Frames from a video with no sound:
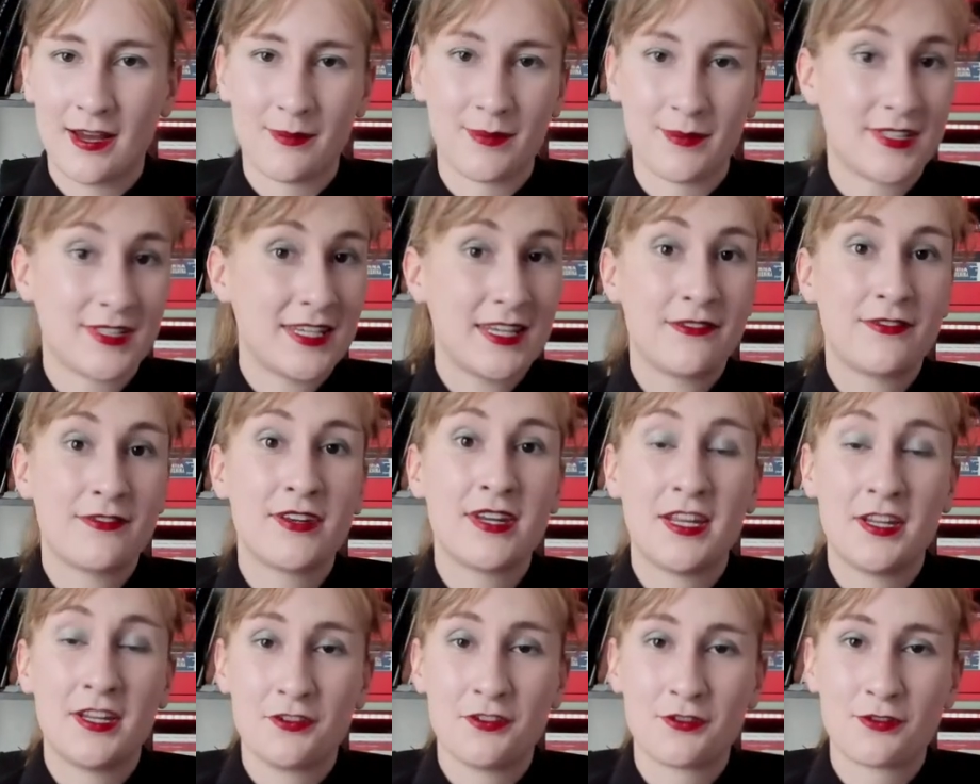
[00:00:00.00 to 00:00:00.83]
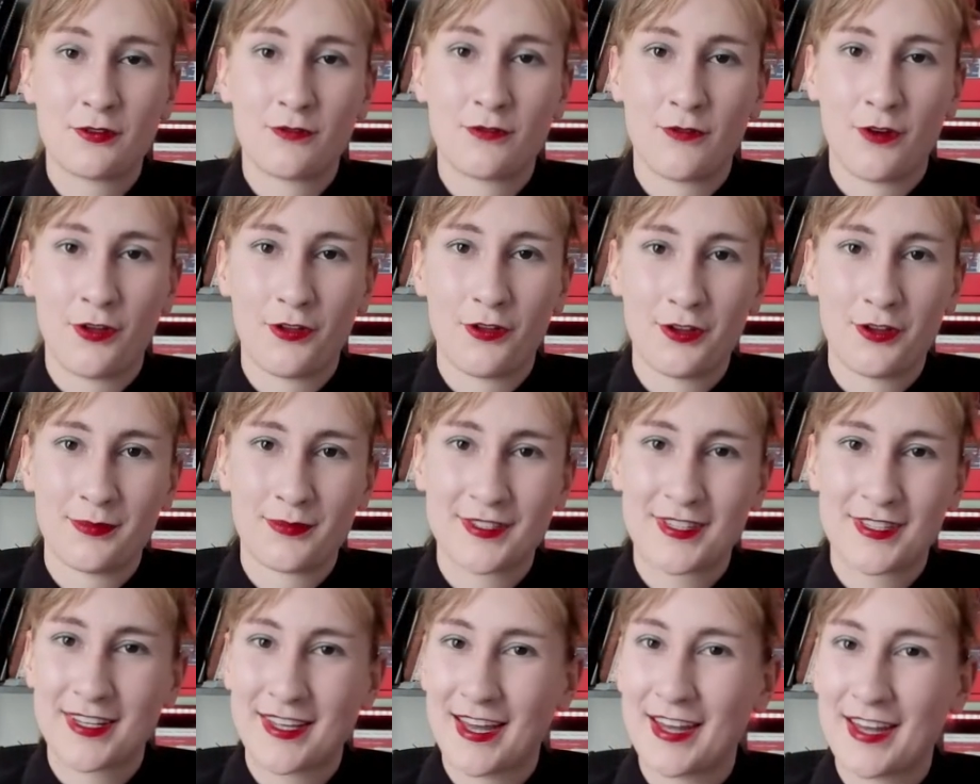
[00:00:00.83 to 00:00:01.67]
Um, it's even in two
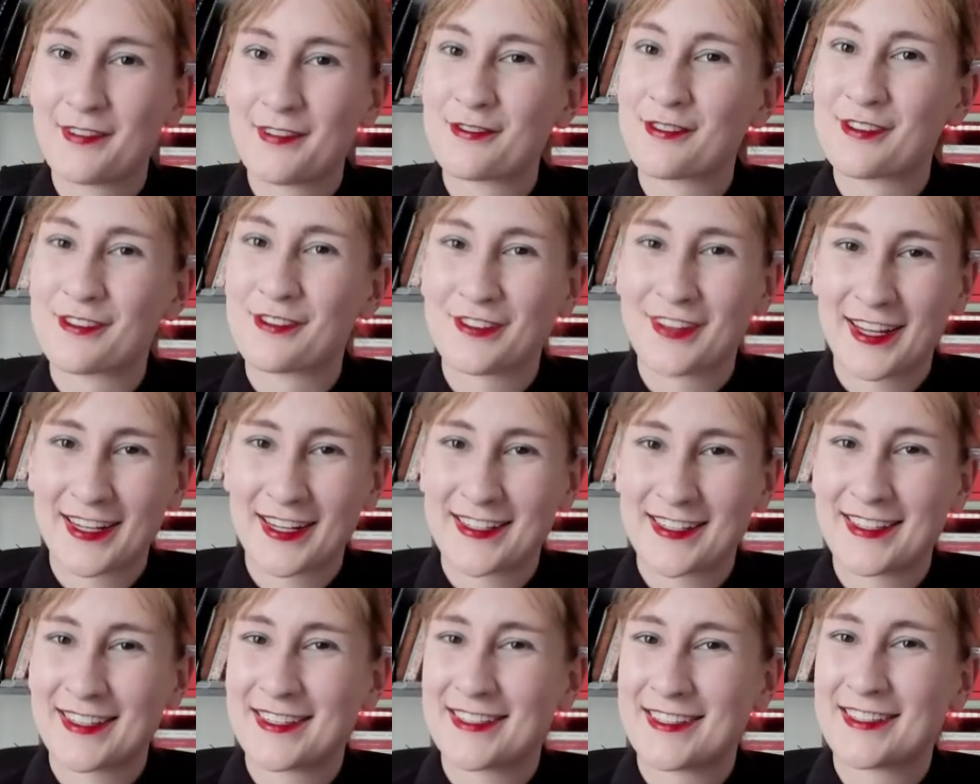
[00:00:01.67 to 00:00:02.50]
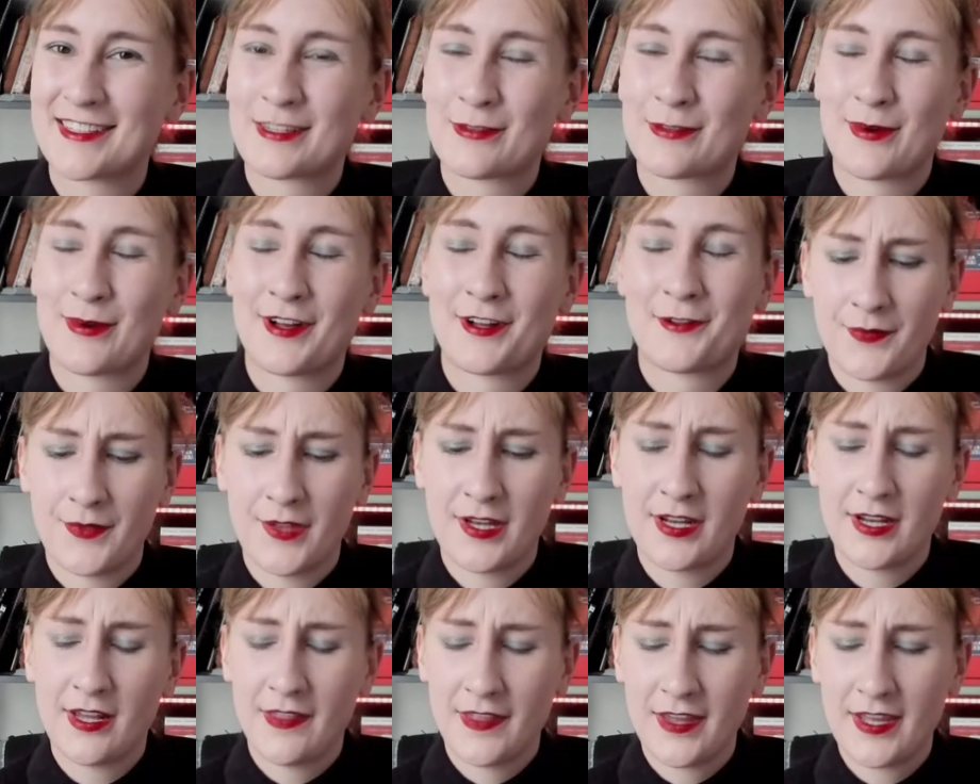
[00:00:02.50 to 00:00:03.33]
volumes to kind of reflect this as well.
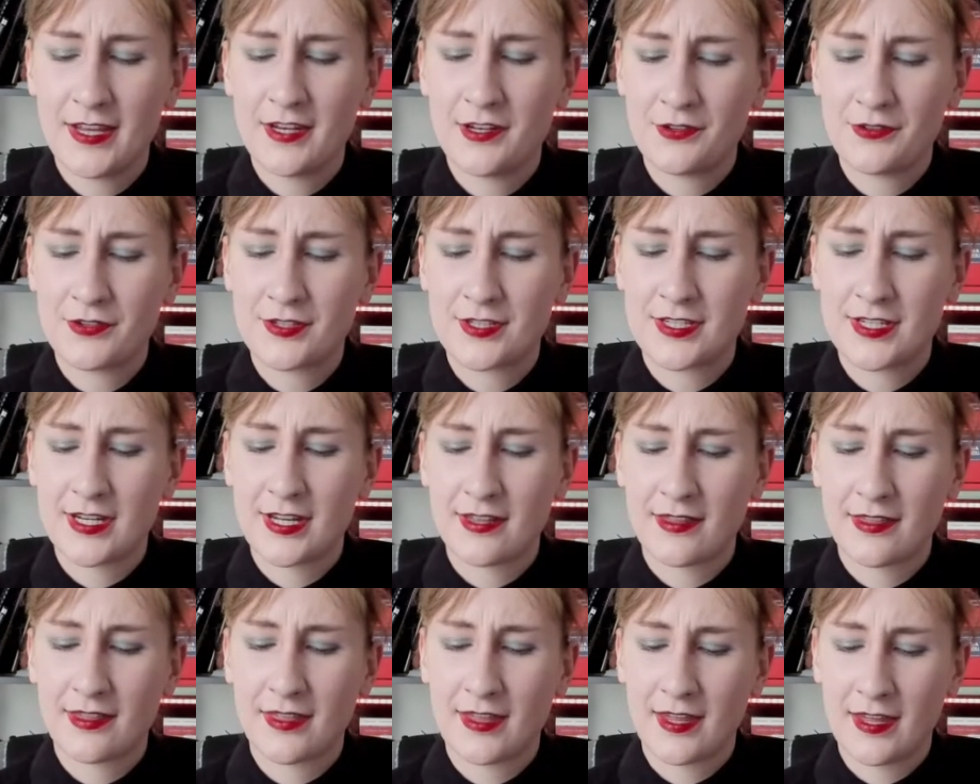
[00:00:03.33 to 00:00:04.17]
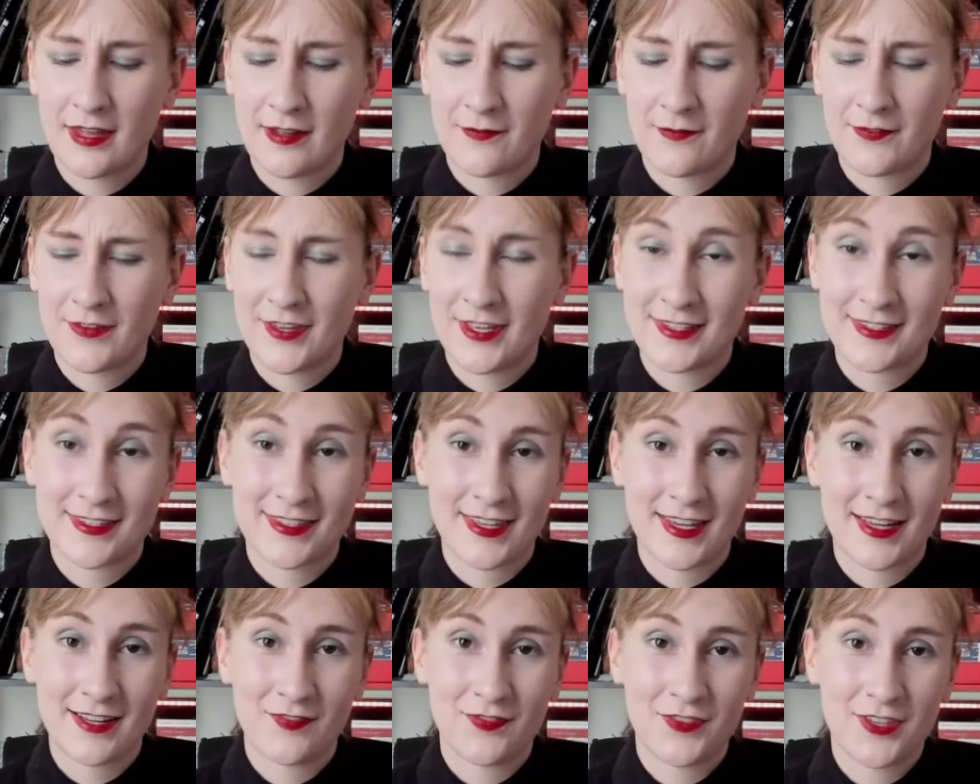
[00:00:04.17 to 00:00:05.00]
Another interesting thing is
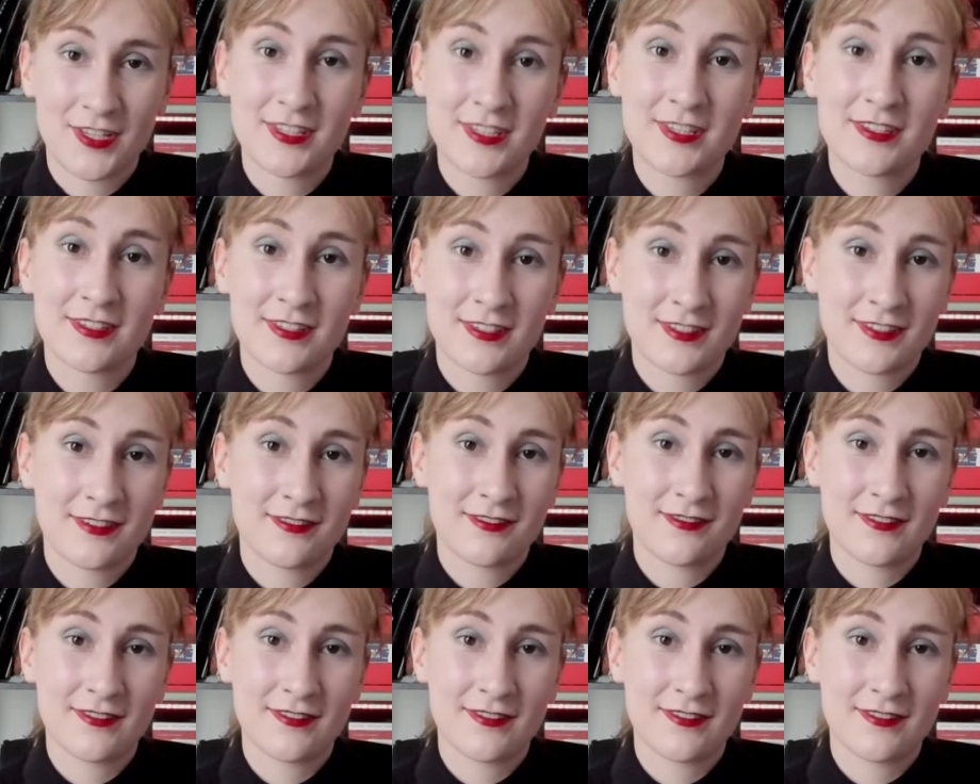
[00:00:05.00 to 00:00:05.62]
that this is